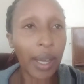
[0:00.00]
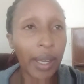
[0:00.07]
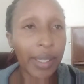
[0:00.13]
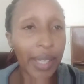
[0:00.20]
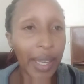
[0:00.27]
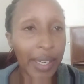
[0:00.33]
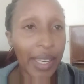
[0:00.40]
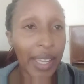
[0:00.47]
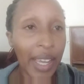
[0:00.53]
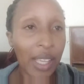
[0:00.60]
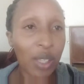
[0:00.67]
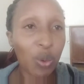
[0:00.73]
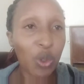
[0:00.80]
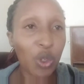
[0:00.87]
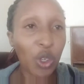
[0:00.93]

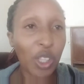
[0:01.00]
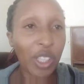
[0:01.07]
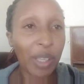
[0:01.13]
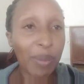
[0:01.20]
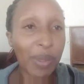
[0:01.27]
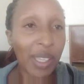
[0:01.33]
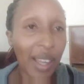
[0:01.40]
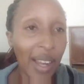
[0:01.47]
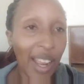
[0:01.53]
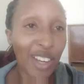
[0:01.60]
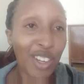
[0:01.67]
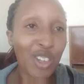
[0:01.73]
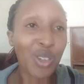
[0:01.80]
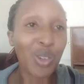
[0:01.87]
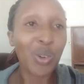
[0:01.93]
danias, which you call them
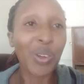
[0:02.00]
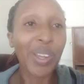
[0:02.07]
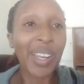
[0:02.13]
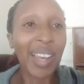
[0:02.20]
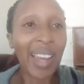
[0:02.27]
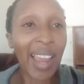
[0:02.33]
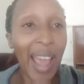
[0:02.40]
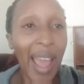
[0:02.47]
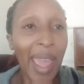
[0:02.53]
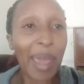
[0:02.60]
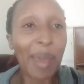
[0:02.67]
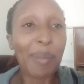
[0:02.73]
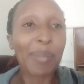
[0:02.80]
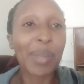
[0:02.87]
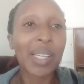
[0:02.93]
cilantro, and
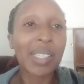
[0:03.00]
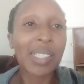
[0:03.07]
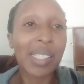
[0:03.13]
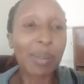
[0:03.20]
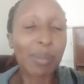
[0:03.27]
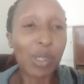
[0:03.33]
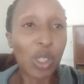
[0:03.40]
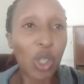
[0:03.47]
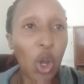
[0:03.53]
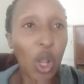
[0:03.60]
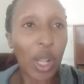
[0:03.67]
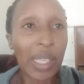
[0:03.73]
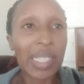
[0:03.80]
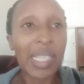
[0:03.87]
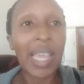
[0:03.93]
lime and some
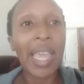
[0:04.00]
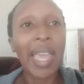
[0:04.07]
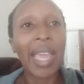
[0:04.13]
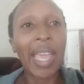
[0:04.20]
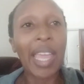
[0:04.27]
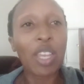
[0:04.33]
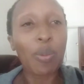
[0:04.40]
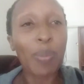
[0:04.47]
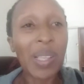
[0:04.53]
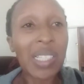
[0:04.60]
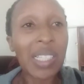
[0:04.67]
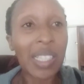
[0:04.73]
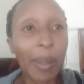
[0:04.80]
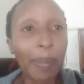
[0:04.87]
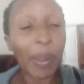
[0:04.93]
salt, and you
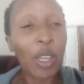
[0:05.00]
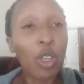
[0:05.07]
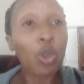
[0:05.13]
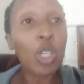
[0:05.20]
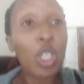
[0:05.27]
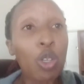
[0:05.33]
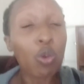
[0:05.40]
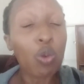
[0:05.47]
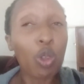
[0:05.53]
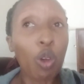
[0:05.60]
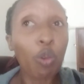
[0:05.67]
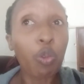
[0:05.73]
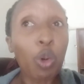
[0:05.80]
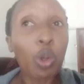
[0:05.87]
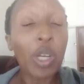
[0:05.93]
mix it up and you eat it with
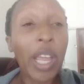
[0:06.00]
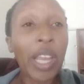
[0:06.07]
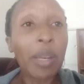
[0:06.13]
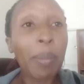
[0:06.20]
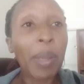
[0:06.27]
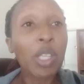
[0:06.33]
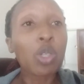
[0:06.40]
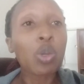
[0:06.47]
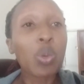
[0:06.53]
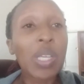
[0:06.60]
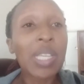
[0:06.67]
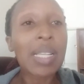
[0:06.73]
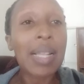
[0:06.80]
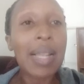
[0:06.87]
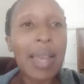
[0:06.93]
your food, and it makes you
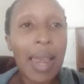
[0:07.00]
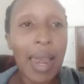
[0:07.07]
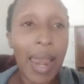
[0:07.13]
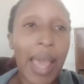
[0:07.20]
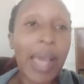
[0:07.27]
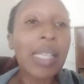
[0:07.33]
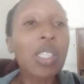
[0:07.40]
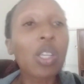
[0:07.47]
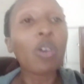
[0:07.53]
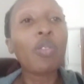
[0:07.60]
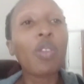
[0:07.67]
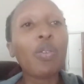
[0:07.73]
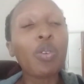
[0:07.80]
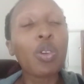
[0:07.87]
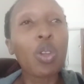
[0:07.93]
eat less of
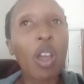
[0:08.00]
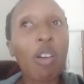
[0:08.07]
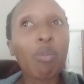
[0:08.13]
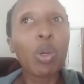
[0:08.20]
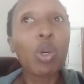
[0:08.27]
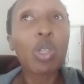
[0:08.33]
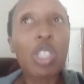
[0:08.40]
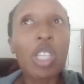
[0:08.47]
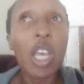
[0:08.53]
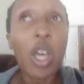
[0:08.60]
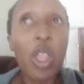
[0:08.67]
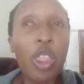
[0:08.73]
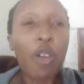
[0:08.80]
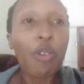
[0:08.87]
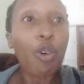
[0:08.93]
the food you have because
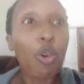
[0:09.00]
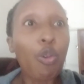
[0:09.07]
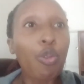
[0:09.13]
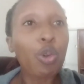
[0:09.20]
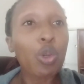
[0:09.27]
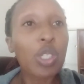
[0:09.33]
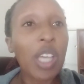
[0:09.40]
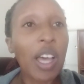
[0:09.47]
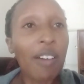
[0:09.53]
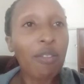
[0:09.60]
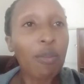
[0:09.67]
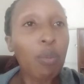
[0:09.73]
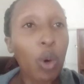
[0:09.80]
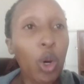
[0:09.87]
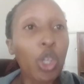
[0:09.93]
the raw foods have
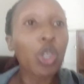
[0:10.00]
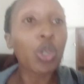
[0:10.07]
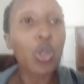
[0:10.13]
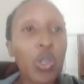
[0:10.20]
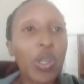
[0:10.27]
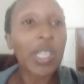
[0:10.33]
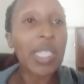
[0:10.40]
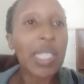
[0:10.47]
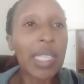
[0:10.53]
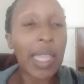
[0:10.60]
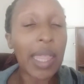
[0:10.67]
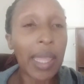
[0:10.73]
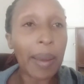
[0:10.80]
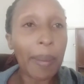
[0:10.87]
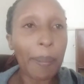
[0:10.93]
more nutrients
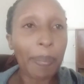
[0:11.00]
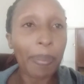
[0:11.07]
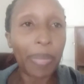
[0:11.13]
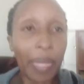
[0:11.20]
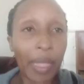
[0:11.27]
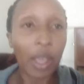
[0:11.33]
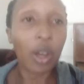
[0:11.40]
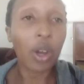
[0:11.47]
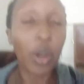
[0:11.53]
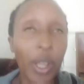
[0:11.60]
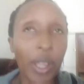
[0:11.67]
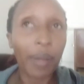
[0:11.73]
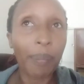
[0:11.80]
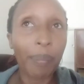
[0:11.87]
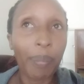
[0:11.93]
in them. Okay,